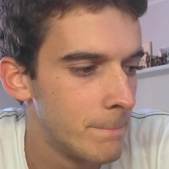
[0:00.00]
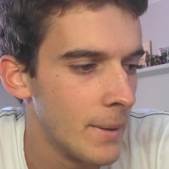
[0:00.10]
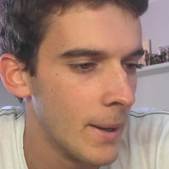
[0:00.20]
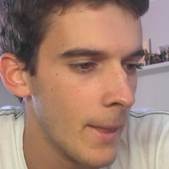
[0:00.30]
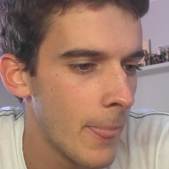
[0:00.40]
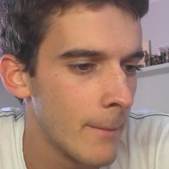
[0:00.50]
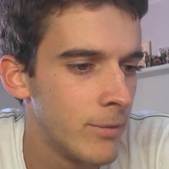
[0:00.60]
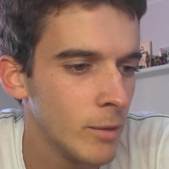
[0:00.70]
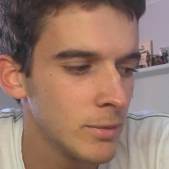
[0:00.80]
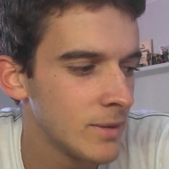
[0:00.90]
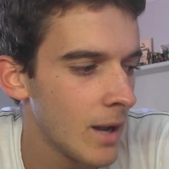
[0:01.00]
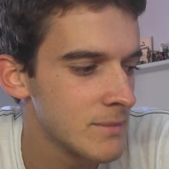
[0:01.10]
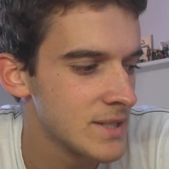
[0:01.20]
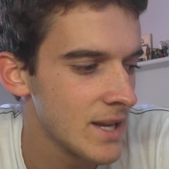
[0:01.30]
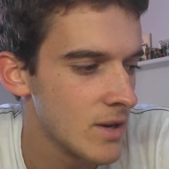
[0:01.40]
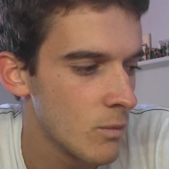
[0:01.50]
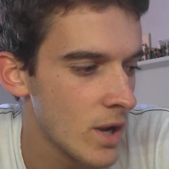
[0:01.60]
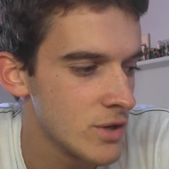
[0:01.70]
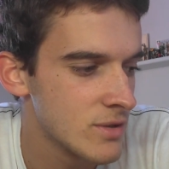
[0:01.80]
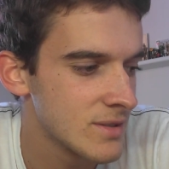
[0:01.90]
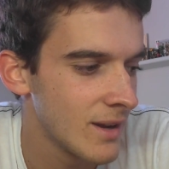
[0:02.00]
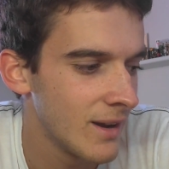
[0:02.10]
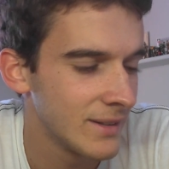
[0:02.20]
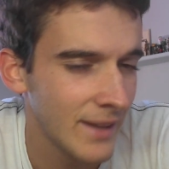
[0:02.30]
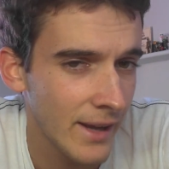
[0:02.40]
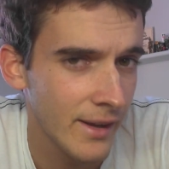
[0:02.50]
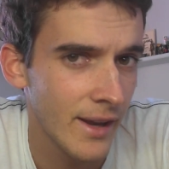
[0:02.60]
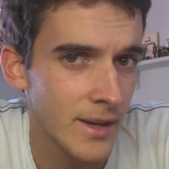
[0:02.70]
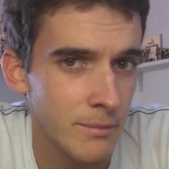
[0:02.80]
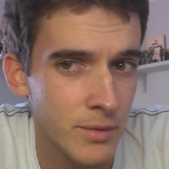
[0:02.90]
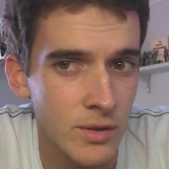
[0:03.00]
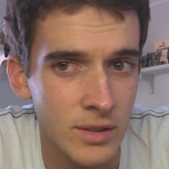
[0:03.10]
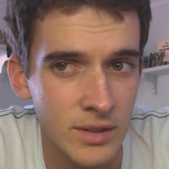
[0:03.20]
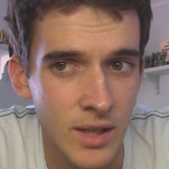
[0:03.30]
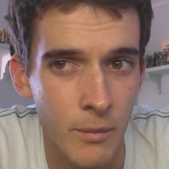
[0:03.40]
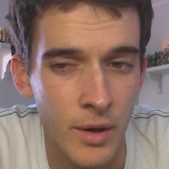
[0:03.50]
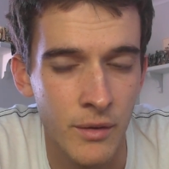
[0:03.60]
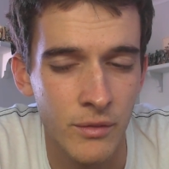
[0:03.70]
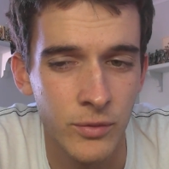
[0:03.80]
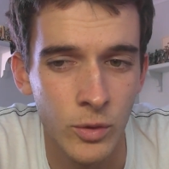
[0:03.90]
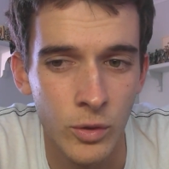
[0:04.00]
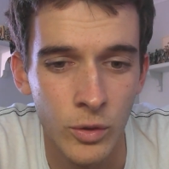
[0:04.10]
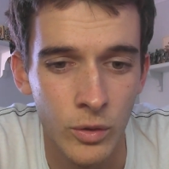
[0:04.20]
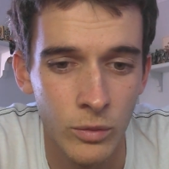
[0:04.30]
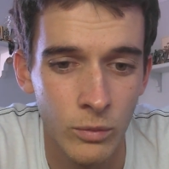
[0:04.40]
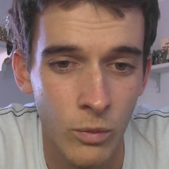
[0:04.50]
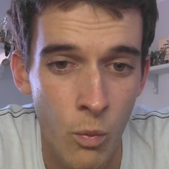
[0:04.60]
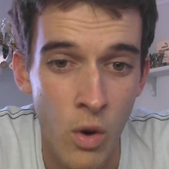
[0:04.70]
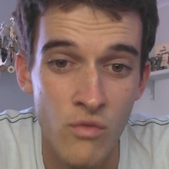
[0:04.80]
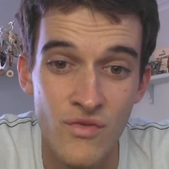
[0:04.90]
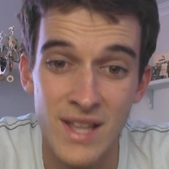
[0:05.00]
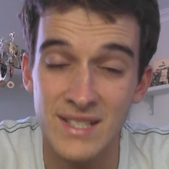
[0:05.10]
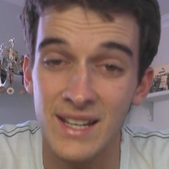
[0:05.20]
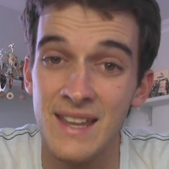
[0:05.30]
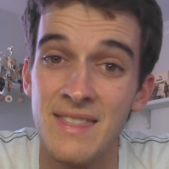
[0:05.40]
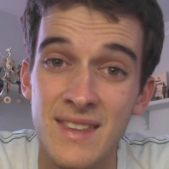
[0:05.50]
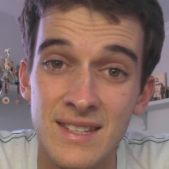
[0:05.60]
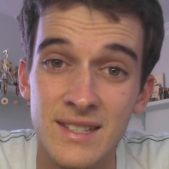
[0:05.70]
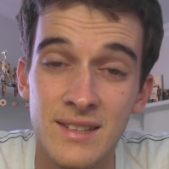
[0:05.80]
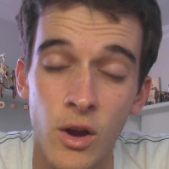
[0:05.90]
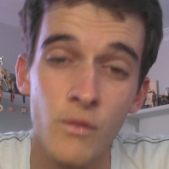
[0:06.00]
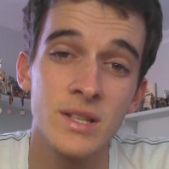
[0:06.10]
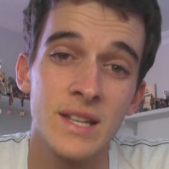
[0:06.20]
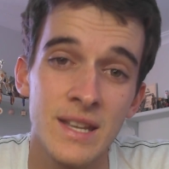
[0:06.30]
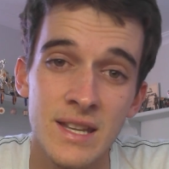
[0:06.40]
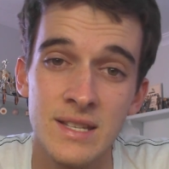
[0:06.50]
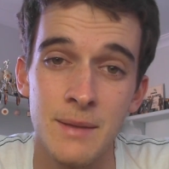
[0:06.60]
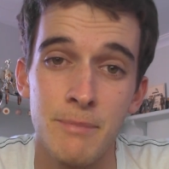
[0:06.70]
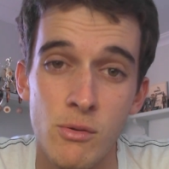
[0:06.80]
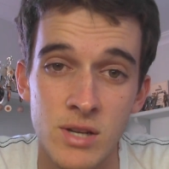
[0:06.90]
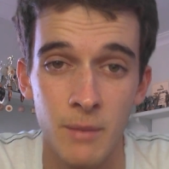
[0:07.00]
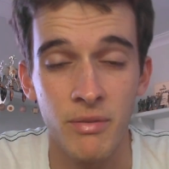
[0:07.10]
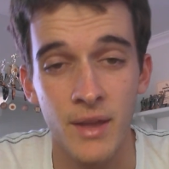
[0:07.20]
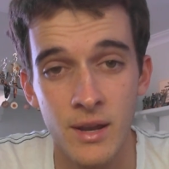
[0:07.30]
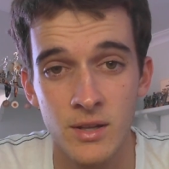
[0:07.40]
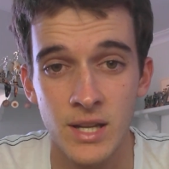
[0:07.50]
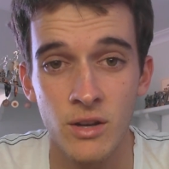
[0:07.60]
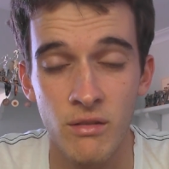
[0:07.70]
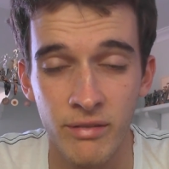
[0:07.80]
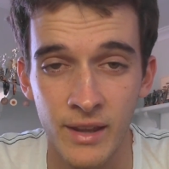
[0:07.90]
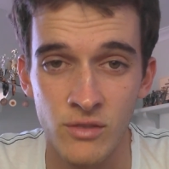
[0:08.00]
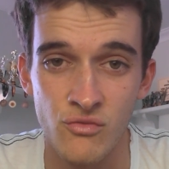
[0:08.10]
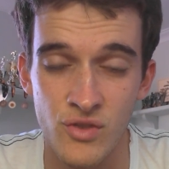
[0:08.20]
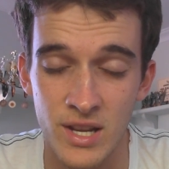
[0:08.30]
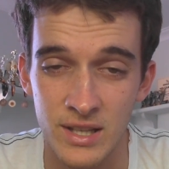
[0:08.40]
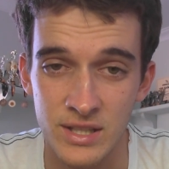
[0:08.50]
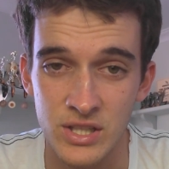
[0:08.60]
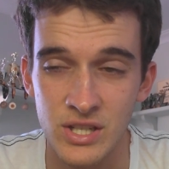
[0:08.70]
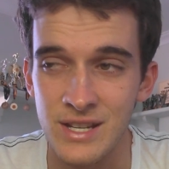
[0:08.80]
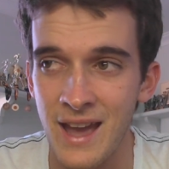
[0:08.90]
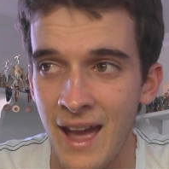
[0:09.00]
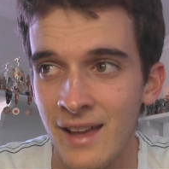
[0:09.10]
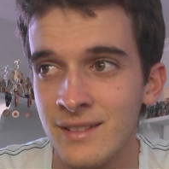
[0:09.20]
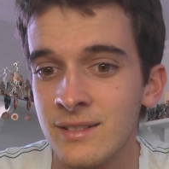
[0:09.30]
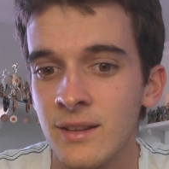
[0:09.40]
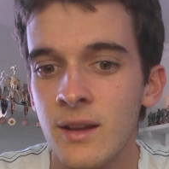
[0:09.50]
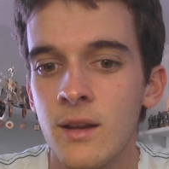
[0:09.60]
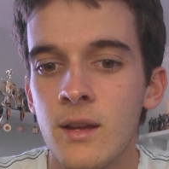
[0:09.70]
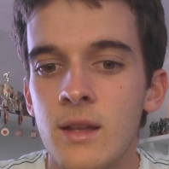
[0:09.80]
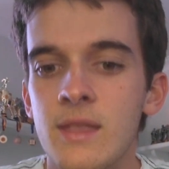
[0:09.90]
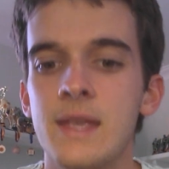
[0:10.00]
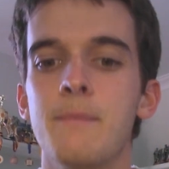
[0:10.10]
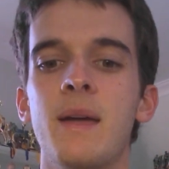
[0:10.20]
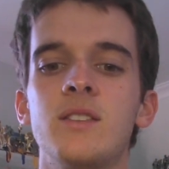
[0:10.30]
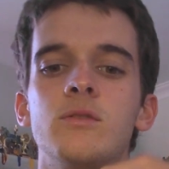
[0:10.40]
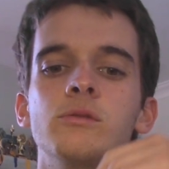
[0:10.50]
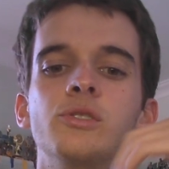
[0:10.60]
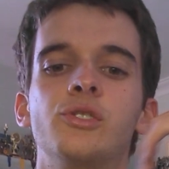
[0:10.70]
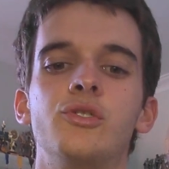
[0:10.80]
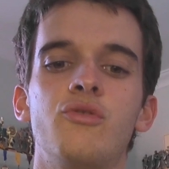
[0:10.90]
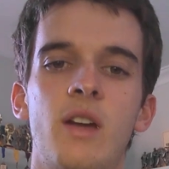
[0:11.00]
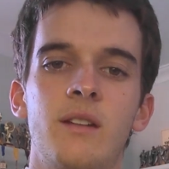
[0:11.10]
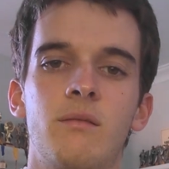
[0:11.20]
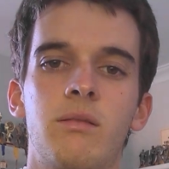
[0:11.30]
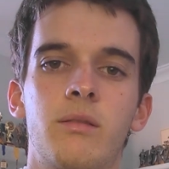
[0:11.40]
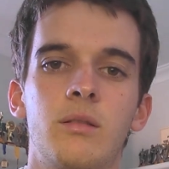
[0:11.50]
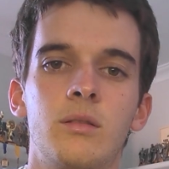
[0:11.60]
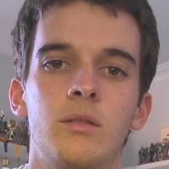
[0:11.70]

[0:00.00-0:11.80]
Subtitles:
But the problem comes in where you start attacking and abusing someone for what realistically, in this, obviously, it is a built-up thing because I don't think really that she has the mental strength